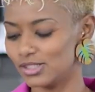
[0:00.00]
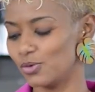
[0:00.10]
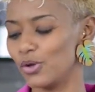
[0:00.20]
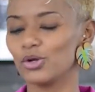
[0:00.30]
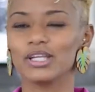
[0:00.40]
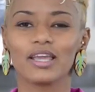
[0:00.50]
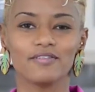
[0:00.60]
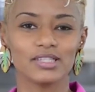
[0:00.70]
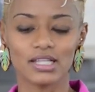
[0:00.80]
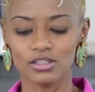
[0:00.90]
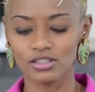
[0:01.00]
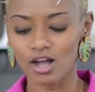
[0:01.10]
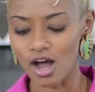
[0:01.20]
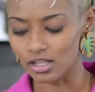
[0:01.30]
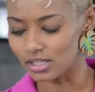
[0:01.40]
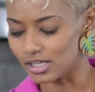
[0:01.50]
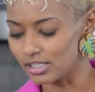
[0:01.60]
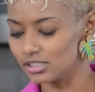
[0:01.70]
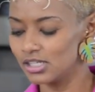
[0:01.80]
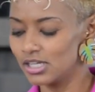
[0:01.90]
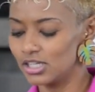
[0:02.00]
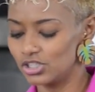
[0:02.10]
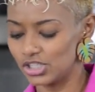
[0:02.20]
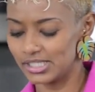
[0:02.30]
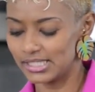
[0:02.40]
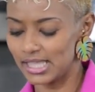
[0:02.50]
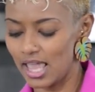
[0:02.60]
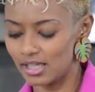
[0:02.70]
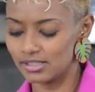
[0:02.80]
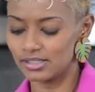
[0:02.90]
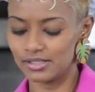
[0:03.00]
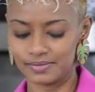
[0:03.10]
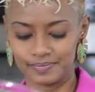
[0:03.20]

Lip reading: So we're gonna give it a little color, just say it.